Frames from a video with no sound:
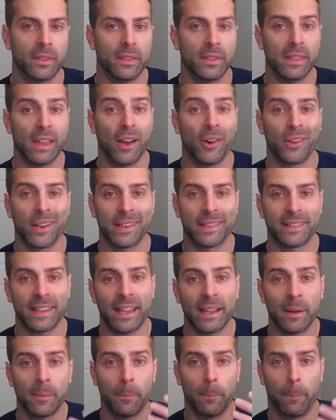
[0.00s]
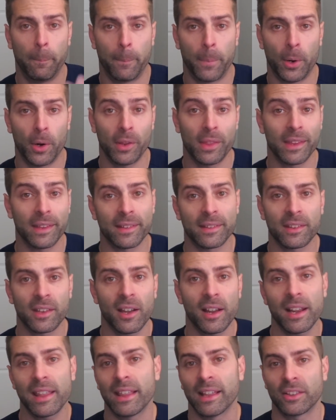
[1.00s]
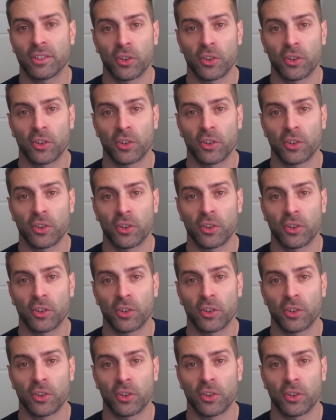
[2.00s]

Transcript: Now, it is said per this study that